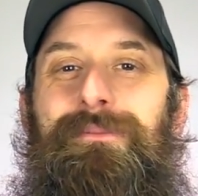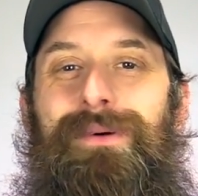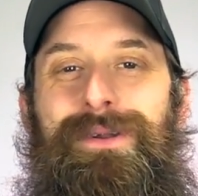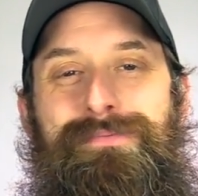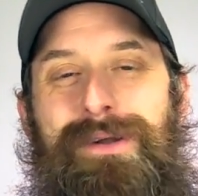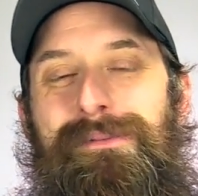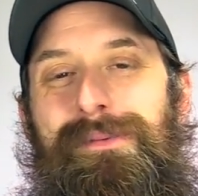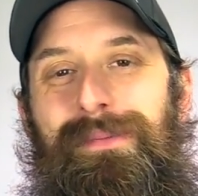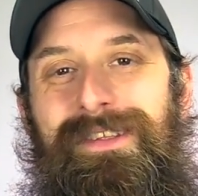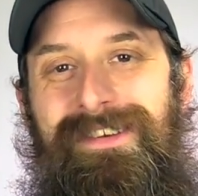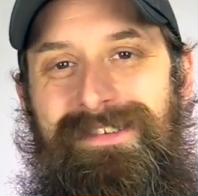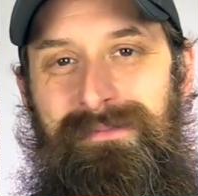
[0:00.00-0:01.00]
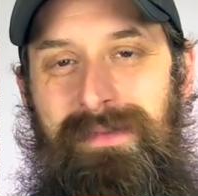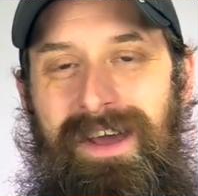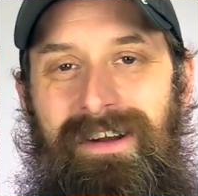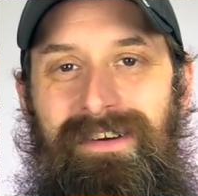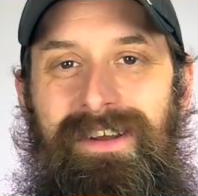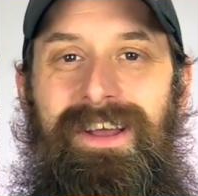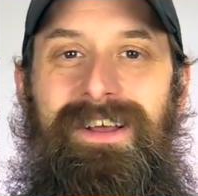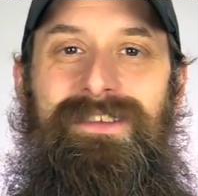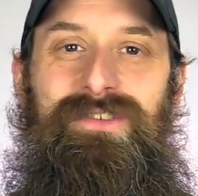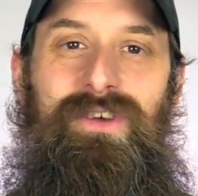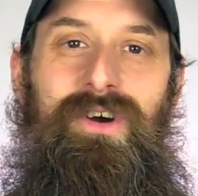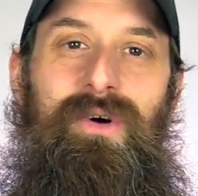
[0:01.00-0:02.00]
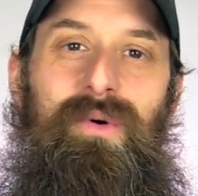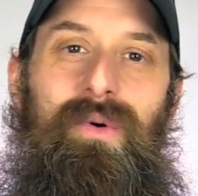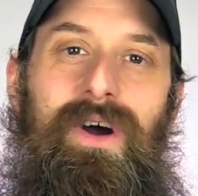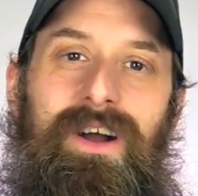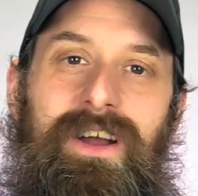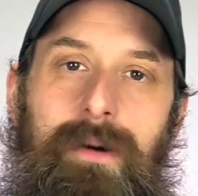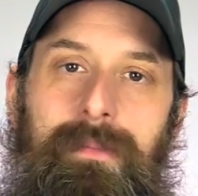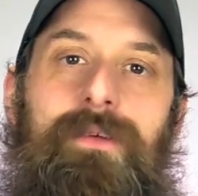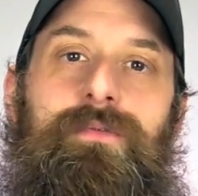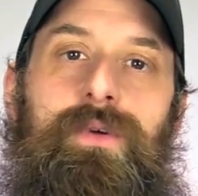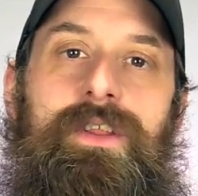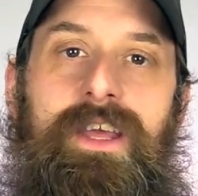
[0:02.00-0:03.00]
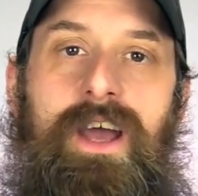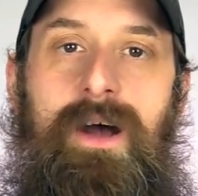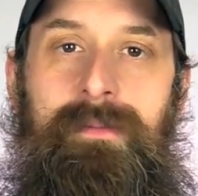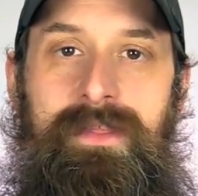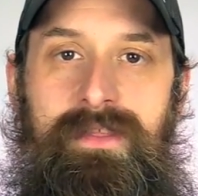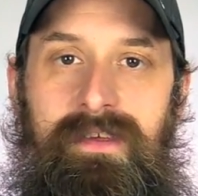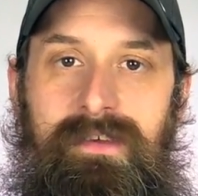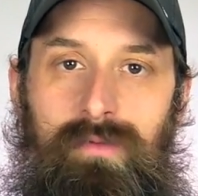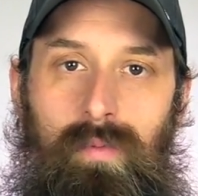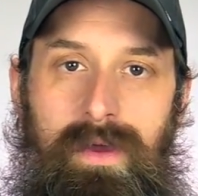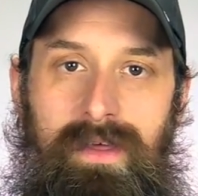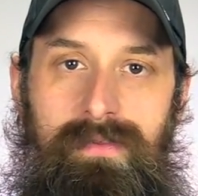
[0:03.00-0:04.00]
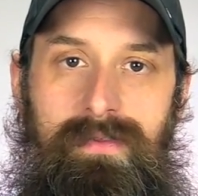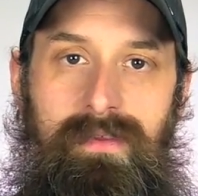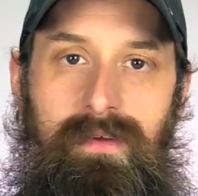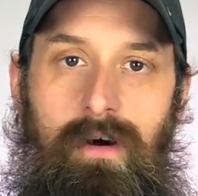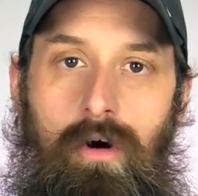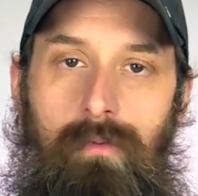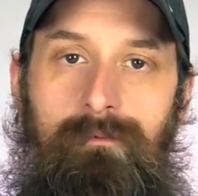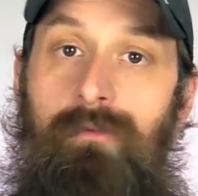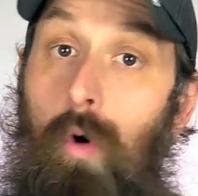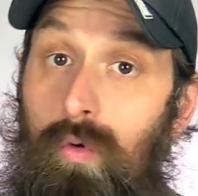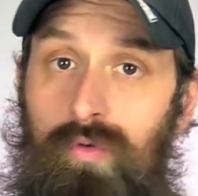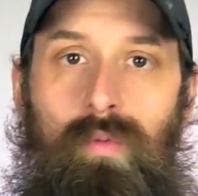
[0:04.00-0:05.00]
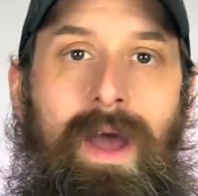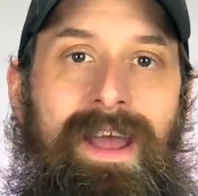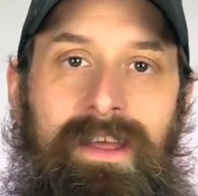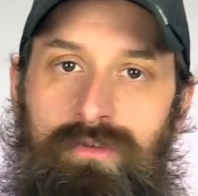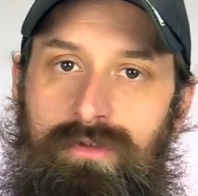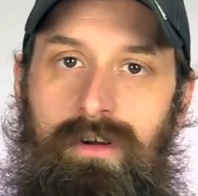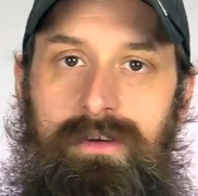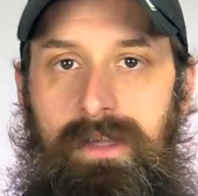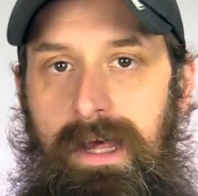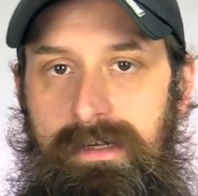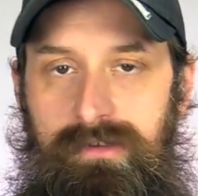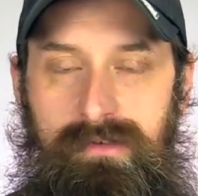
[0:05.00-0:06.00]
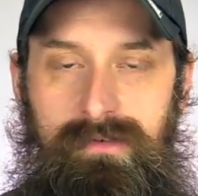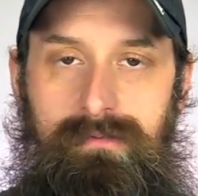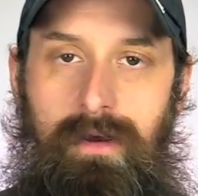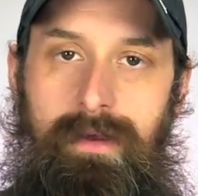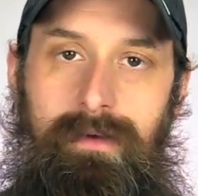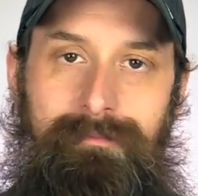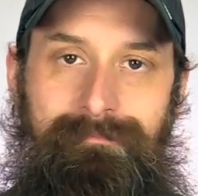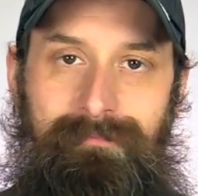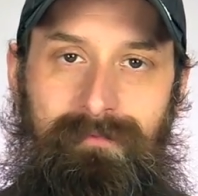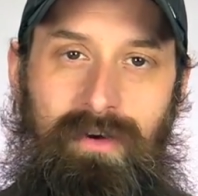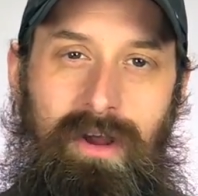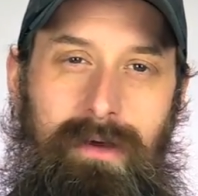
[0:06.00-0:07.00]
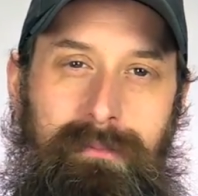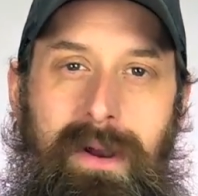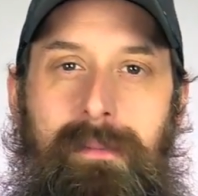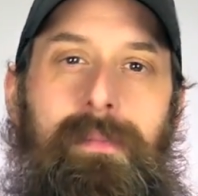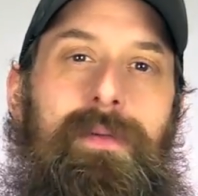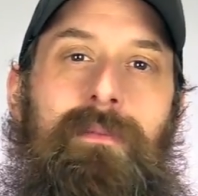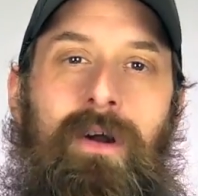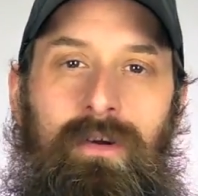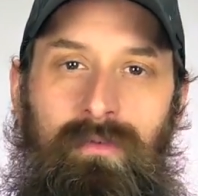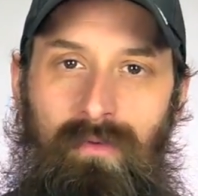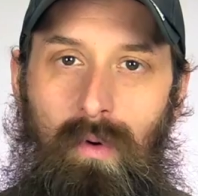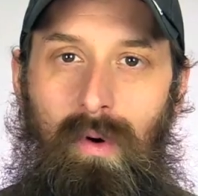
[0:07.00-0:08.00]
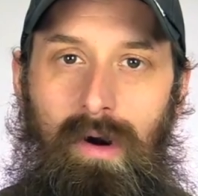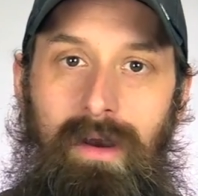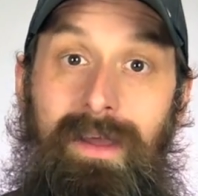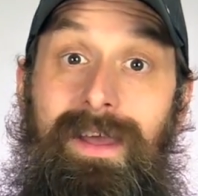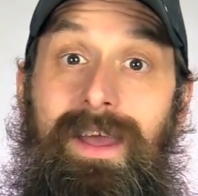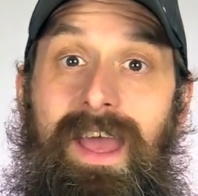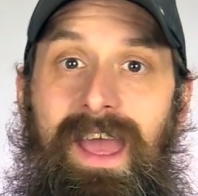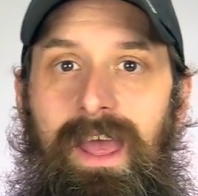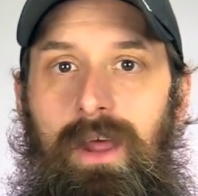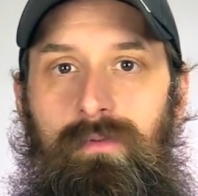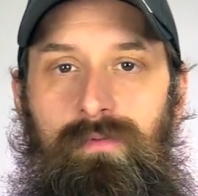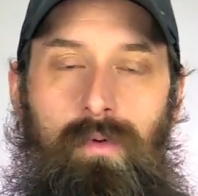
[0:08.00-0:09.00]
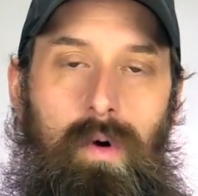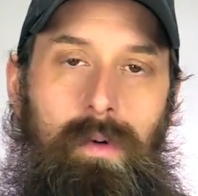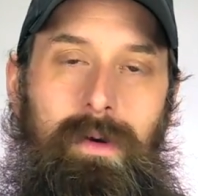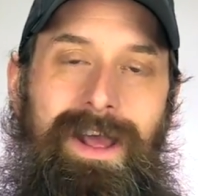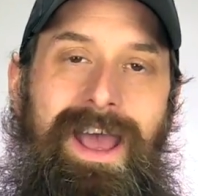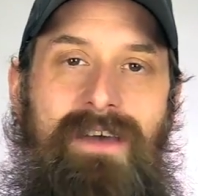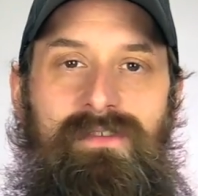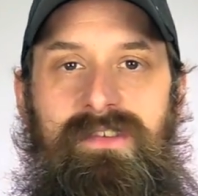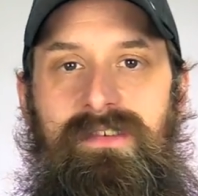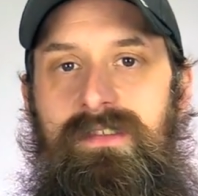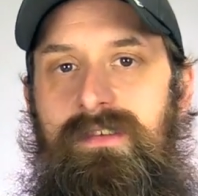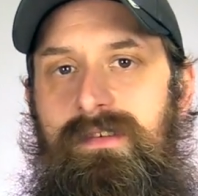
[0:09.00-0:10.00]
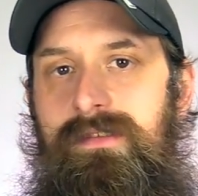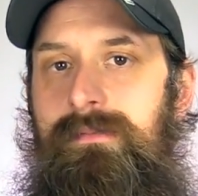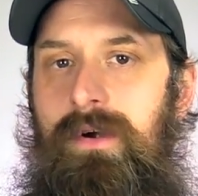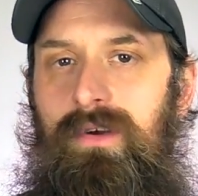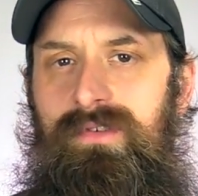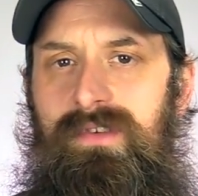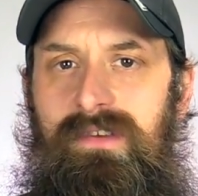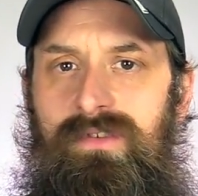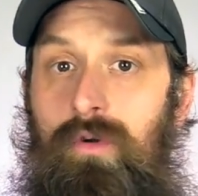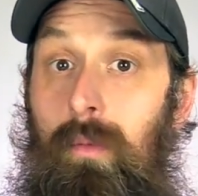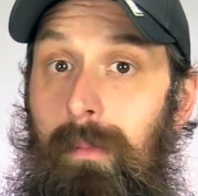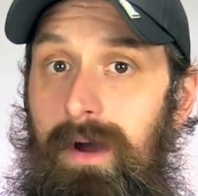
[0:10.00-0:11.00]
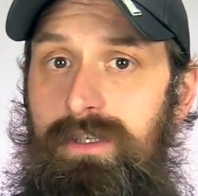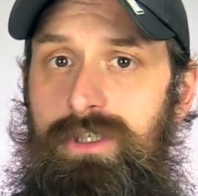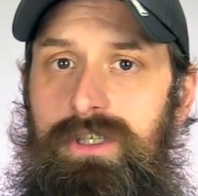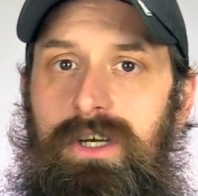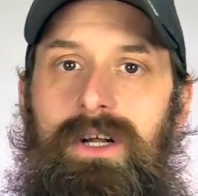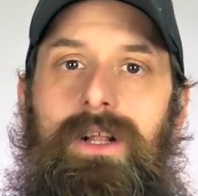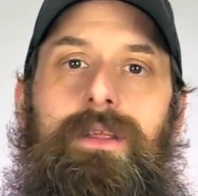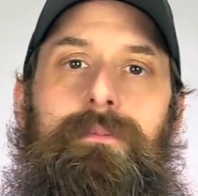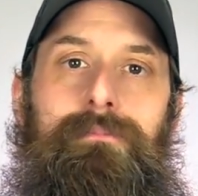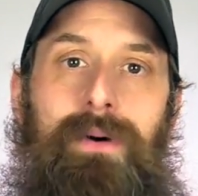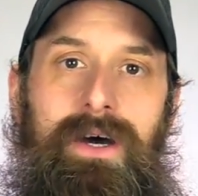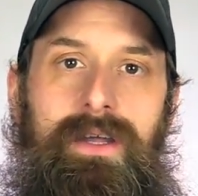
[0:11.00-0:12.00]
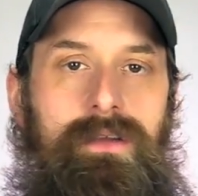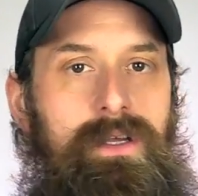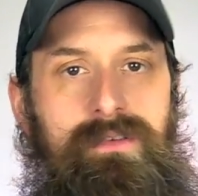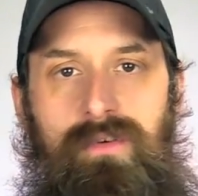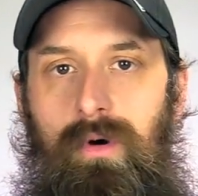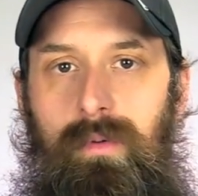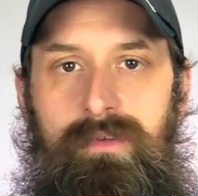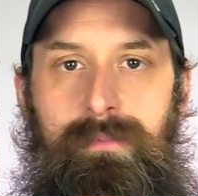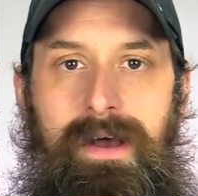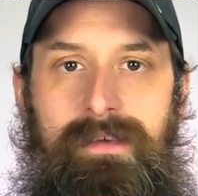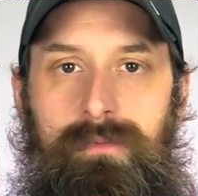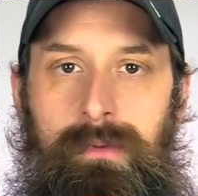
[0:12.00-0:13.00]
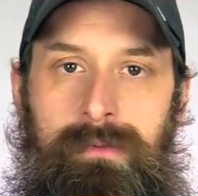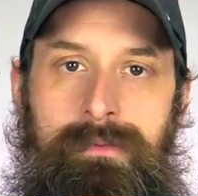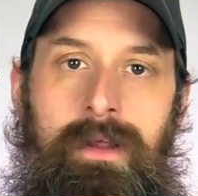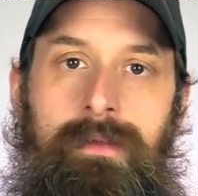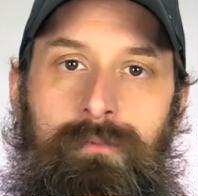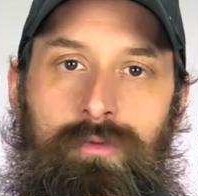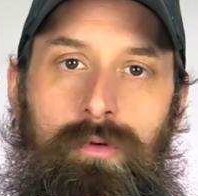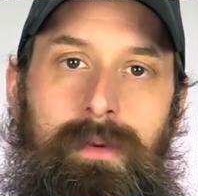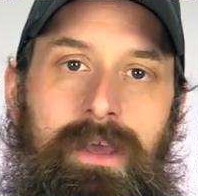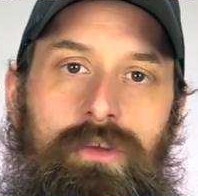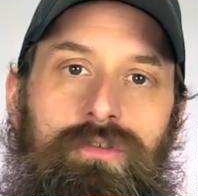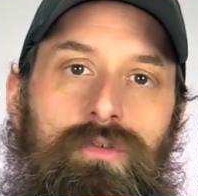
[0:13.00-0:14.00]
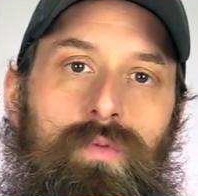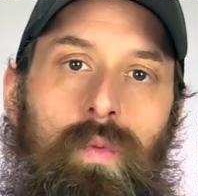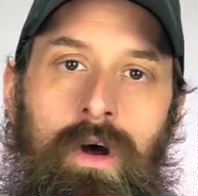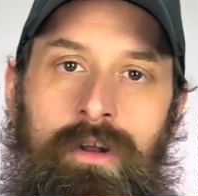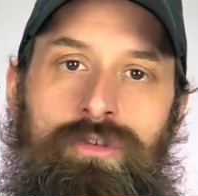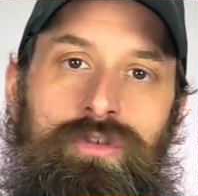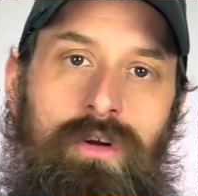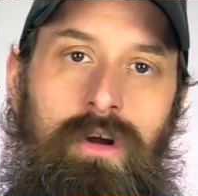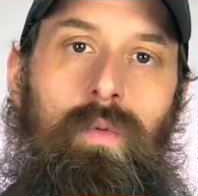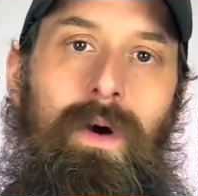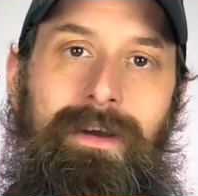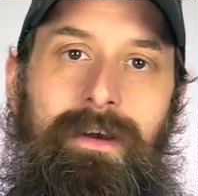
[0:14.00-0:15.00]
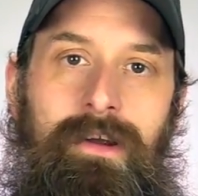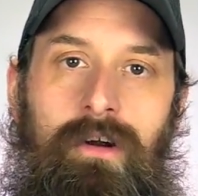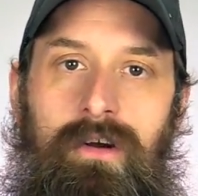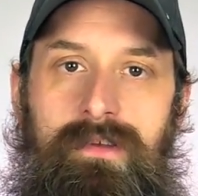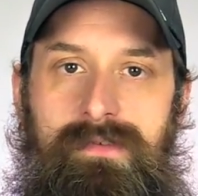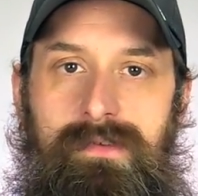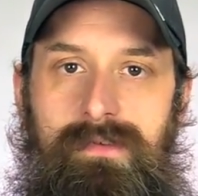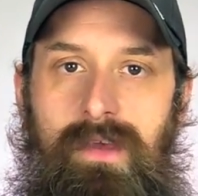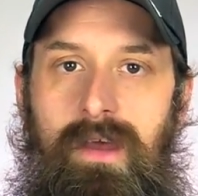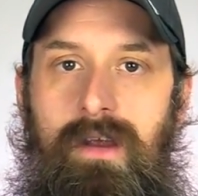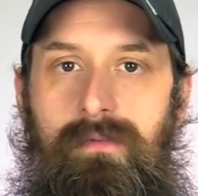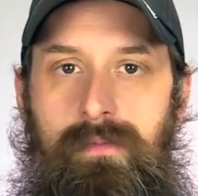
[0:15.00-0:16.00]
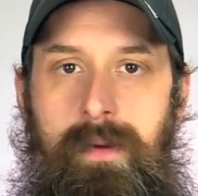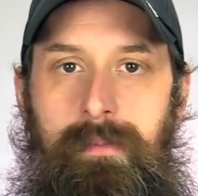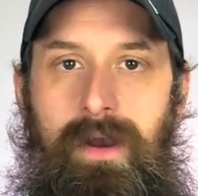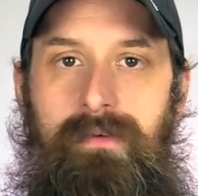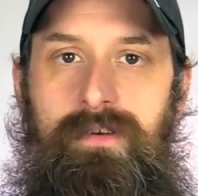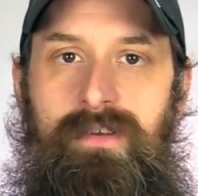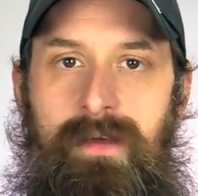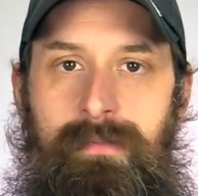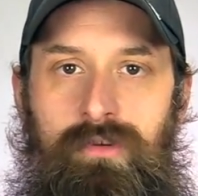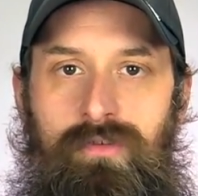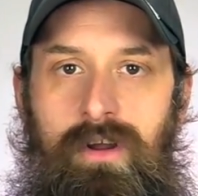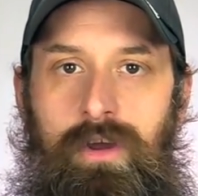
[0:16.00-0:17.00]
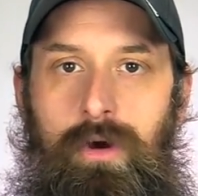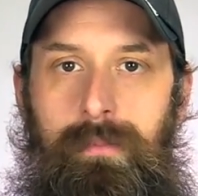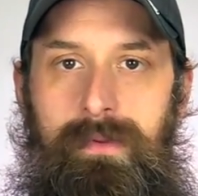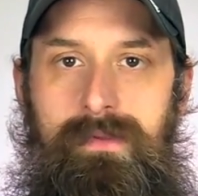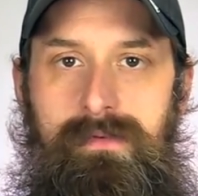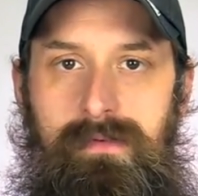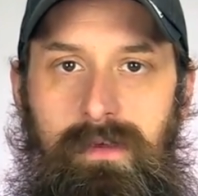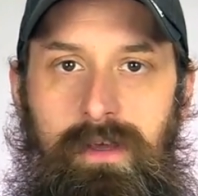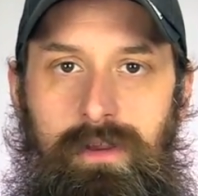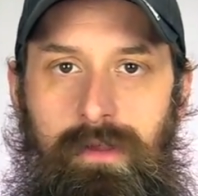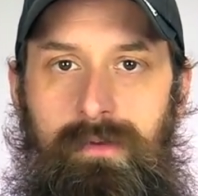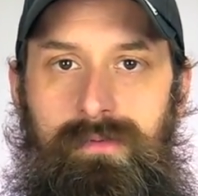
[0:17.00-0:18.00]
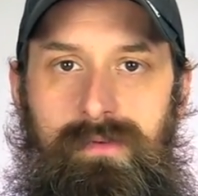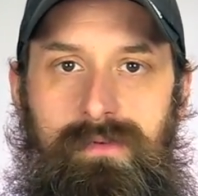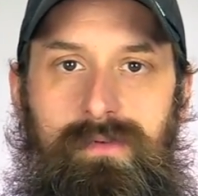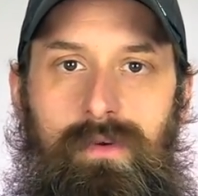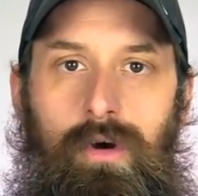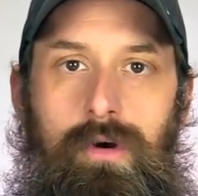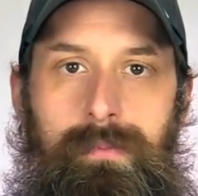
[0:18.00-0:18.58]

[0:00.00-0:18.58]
but it probably doesn't matter. So a couple of really common things with Volkswagen trunk latches, right? From probably Mark IV and forward. I haven't seen this on the Mark VI so much, but it's always possible. Two big issues. One, trunk wiring harnesses. Remember, every time the trunk opens and closes,